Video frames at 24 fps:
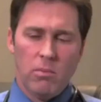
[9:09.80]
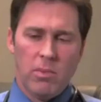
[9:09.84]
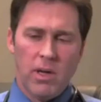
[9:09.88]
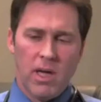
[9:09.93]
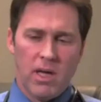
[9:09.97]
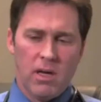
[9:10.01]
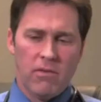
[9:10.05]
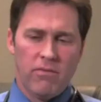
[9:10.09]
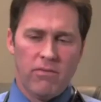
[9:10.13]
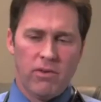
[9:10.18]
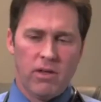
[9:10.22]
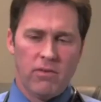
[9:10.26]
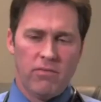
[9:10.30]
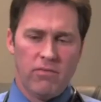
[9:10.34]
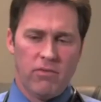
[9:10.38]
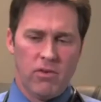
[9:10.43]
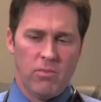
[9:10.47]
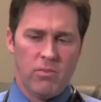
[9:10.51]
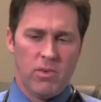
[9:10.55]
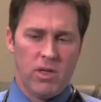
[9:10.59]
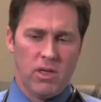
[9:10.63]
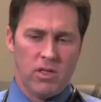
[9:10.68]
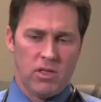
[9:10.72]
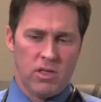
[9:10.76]
The benefit
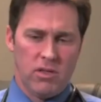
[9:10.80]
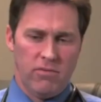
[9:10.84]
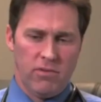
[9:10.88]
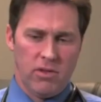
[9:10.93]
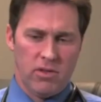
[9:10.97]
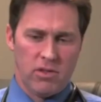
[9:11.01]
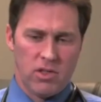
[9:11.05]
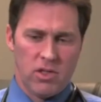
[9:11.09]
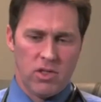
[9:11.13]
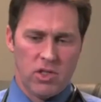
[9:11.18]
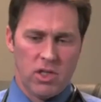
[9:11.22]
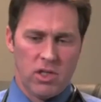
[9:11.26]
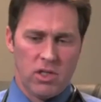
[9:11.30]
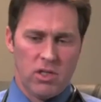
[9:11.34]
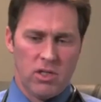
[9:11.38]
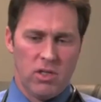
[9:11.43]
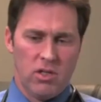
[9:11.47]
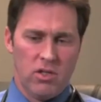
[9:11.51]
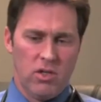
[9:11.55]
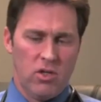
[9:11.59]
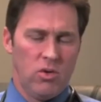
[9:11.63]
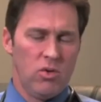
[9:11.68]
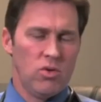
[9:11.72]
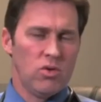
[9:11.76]
for me as a physician
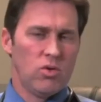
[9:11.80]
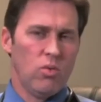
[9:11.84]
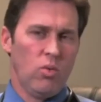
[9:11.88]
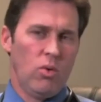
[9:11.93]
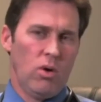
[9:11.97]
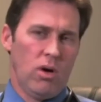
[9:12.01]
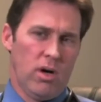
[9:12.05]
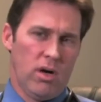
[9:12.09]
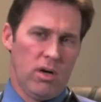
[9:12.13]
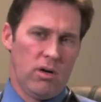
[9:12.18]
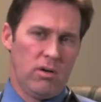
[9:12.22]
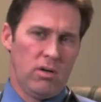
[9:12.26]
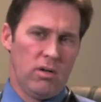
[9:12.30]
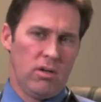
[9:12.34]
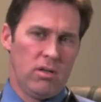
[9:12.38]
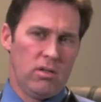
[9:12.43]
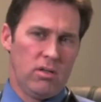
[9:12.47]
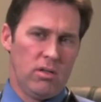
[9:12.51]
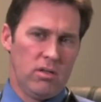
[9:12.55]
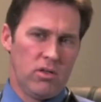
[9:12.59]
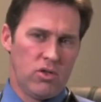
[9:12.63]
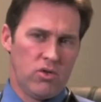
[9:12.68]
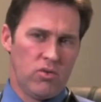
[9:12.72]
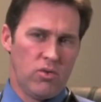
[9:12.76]
to use water
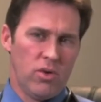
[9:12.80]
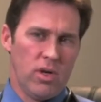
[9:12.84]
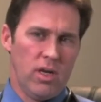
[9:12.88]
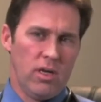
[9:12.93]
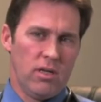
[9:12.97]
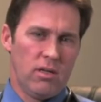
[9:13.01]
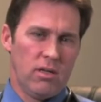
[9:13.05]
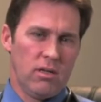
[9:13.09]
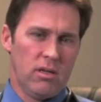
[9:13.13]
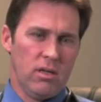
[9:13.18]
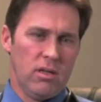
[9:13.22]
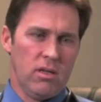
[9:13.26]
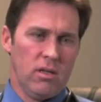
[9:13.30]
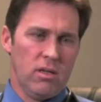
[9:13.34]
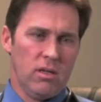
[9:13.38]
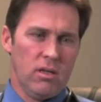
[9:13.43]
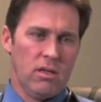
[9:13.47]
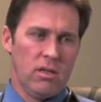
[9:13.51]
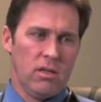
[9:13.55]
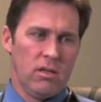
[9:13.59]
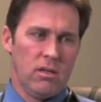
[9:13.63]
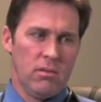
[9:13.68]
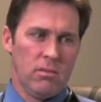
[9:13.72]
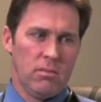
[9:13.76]
to treat
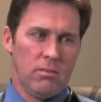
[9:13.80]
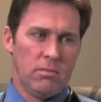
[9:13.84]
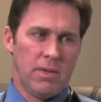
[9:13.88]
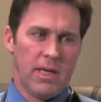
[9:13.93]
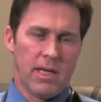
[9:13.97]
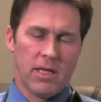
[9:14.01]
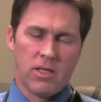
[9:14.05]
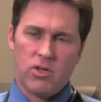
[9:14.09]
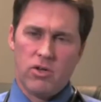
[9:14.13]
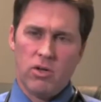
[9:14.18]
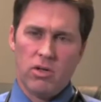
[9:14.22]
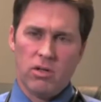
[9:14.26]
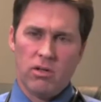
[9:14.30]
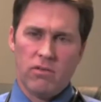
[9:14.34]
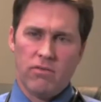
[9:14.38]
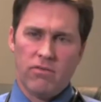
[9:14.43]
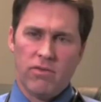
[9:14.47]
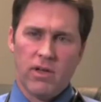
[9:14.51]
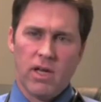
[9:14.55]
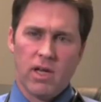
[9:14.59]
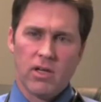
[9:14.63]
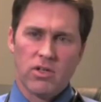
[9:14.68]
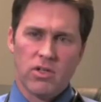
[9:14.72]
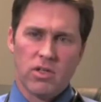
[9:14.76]
bacterial
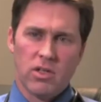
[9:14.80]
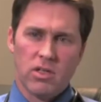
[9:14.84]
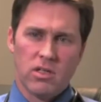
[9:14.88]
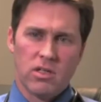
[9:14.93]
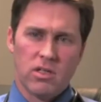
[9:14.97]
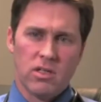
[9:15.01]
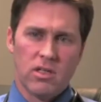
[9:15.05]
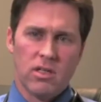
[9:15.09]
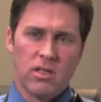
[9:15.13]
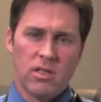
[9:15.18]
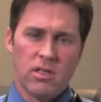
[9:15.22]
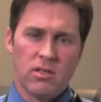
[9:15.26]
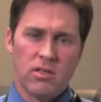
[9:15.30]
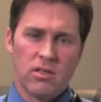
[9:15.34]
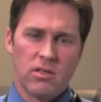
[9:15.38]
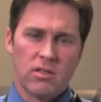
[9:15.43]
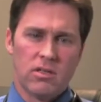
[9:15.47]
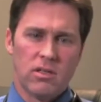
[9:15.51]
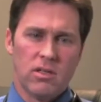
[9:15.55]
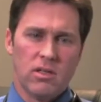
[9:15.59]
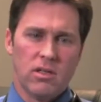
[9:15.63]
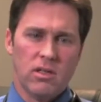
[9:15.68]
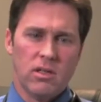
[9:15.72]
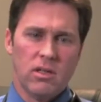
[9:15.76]
infections
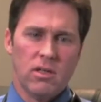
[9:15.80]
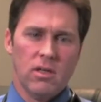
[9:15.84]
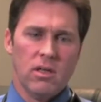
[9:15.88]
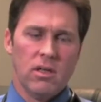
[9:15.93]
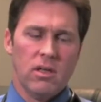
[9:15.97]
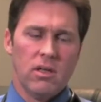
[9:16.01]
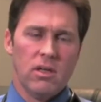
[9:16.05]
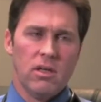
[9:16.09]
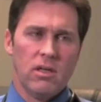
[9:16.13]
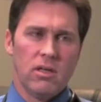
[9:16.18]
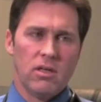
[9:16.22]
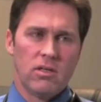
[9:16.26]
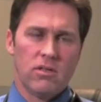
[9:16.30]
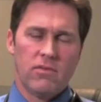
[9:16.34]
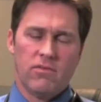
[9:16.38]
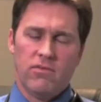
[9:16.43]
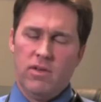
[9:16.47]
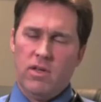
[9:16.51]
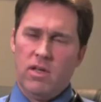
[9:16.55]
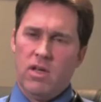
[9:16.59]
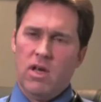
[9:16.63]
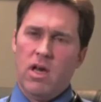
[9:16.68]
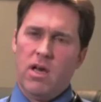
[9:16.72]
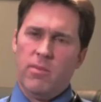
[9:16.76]
is
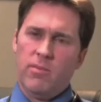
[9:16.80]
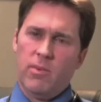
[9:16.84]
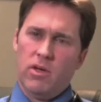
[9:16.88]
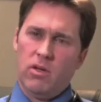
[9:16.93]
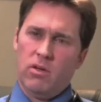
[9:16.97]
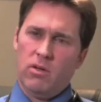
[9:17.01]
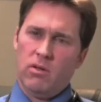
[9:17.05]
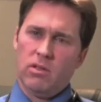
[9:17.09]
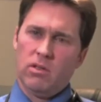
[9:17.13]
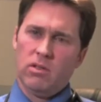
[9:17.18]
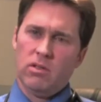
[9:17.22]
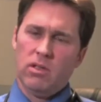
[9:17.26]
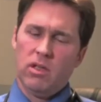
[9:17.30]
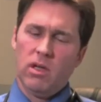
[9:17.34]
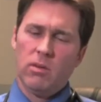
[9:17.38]
phenomenal.